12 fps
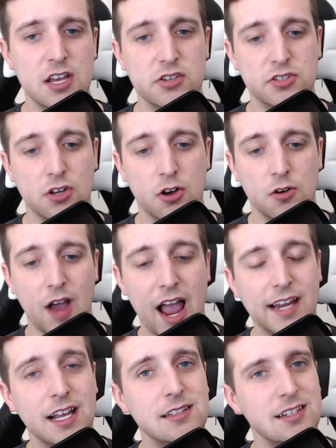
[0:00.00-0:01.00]
So
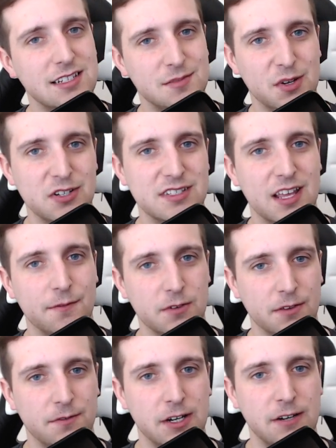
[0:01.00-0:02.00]
I got to experience that for
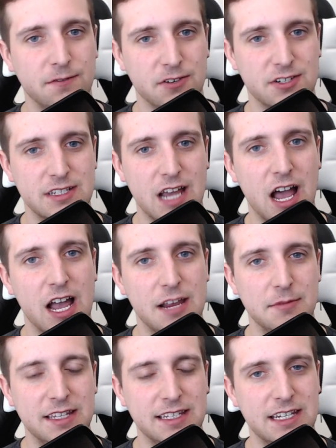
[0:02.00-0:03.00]
the very first
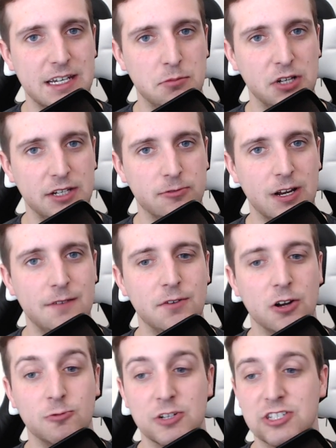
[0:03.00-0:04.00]
time in the Keyblade
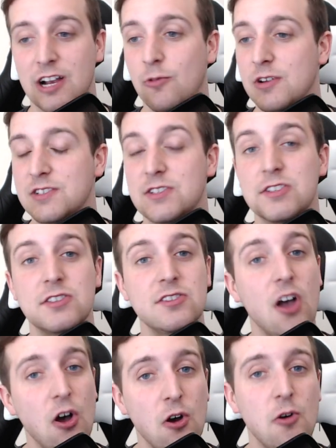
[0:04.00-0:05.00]
Graveyard, which was
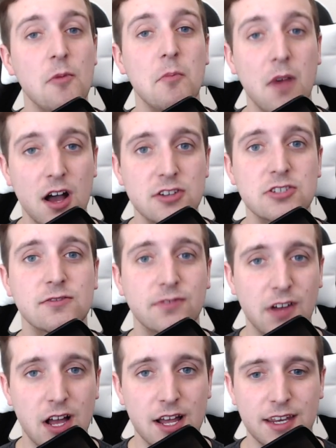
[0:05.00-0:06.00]
so much
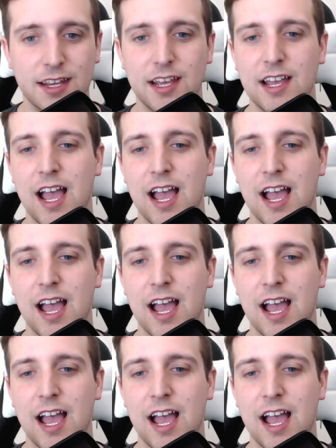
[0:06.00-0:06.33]
fun.